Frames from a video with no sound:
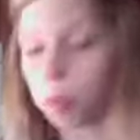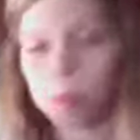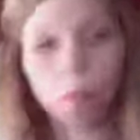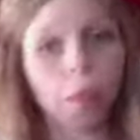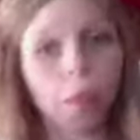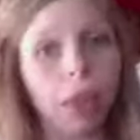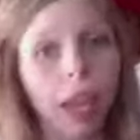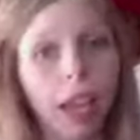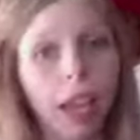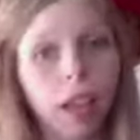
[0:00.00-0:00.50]

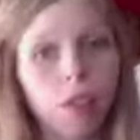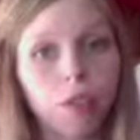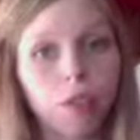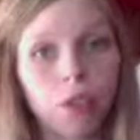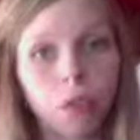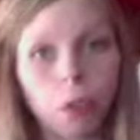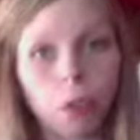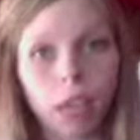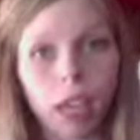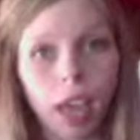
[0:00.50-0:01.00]
plan for
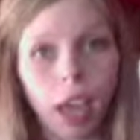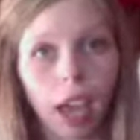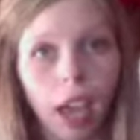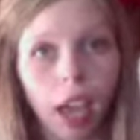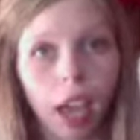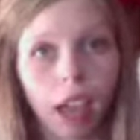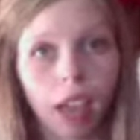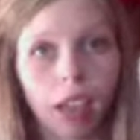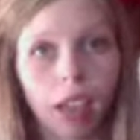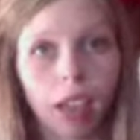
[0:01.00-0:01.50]
the week
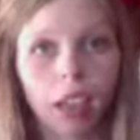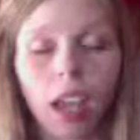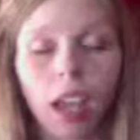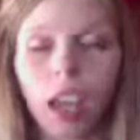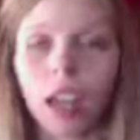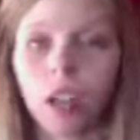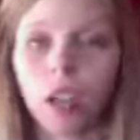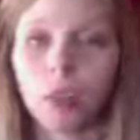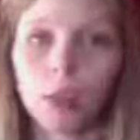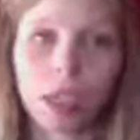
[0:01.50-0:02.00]
ahead,
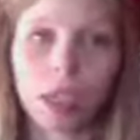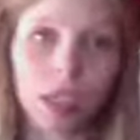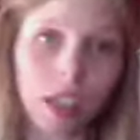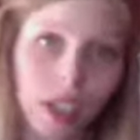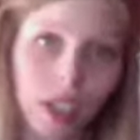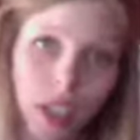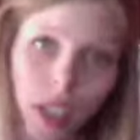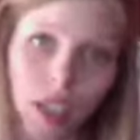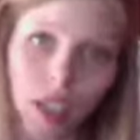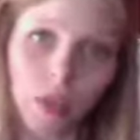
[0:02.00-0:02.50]
and you'll be
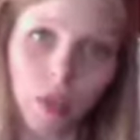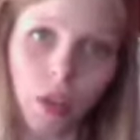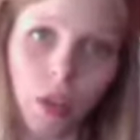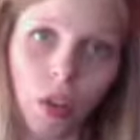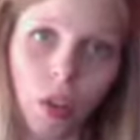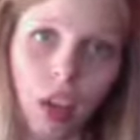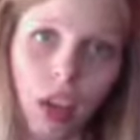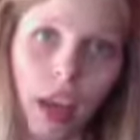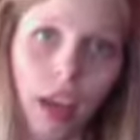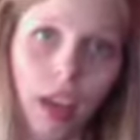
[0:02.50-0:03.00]

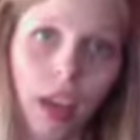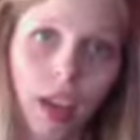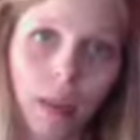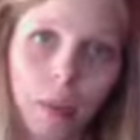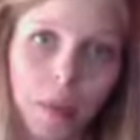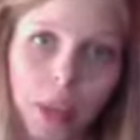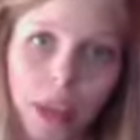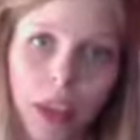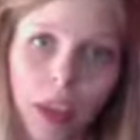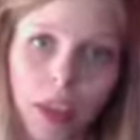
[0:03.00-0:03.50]
successful
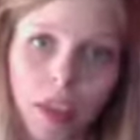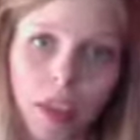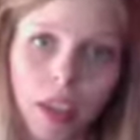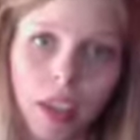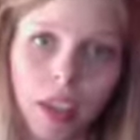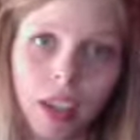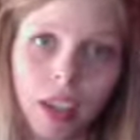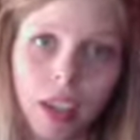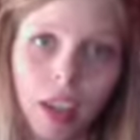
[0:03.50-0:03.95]
at being healthy.